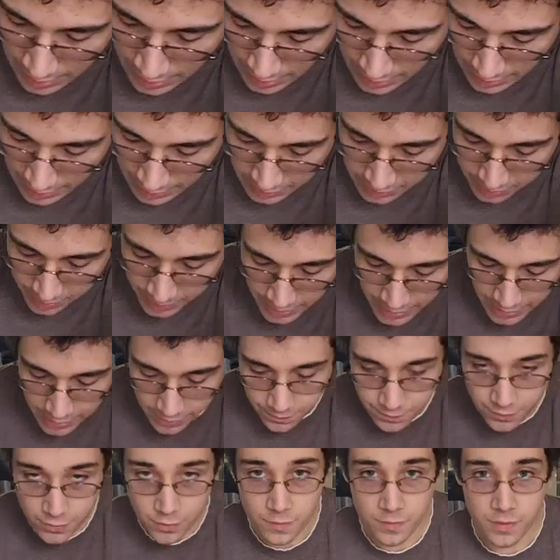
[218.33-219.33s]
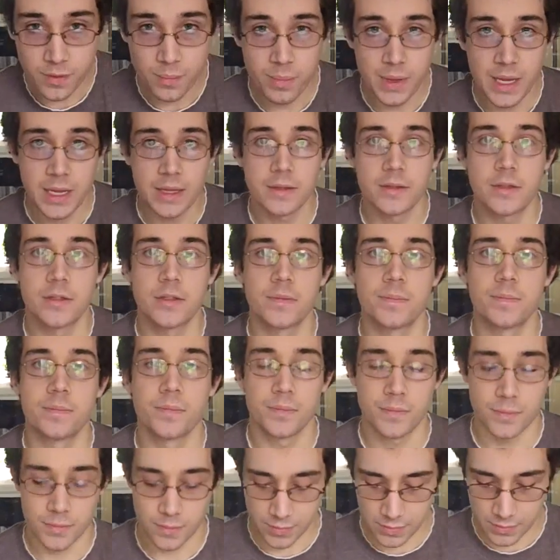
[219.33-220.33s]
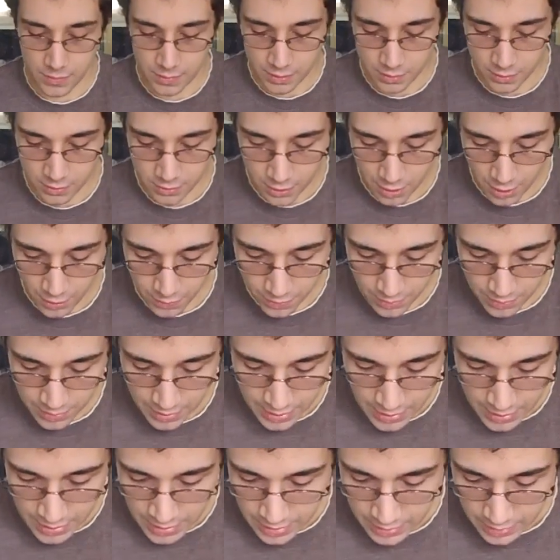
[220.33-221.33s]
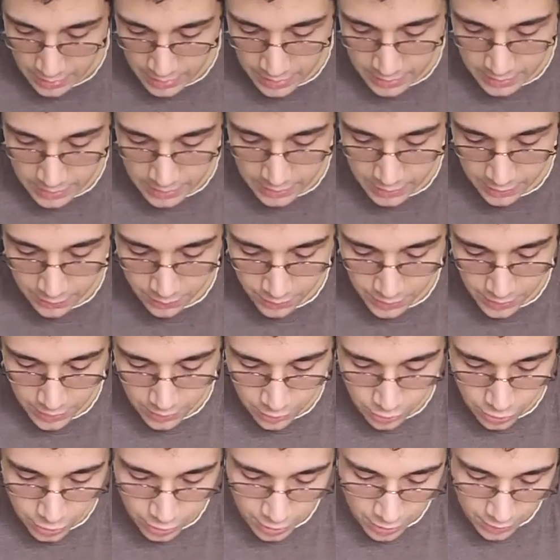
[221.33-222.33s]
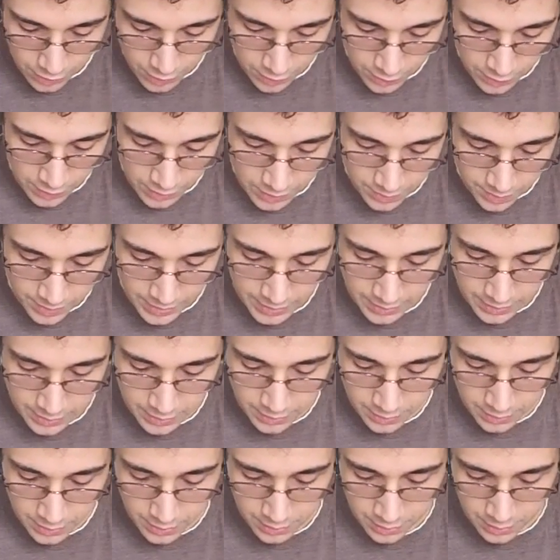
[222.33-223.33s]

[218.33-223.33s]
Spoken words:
and explain a few of the bits. So let's see if we can show you these bits.